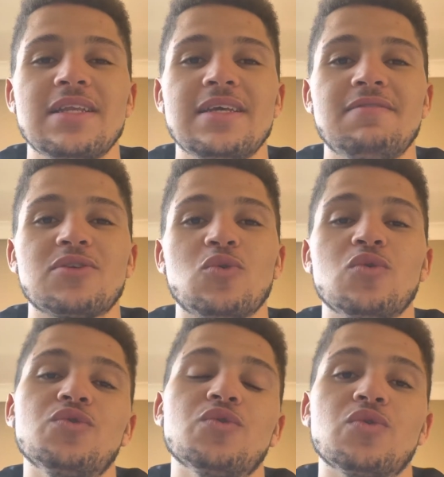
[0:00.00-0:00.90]
leaves
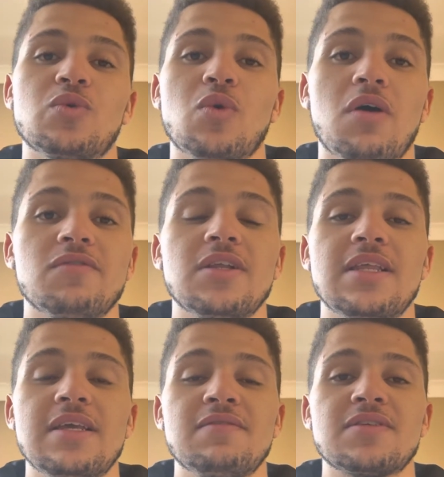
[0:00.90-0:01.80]
or your guava
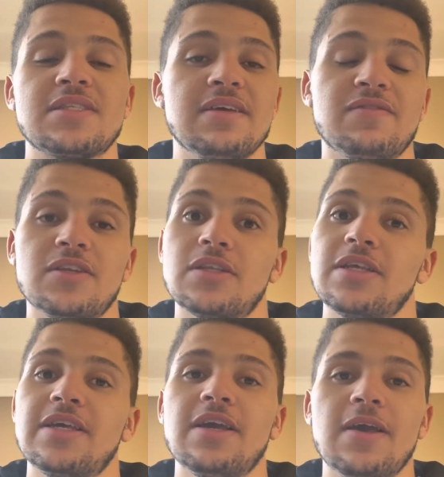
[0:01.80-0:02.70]
leaves. Definitely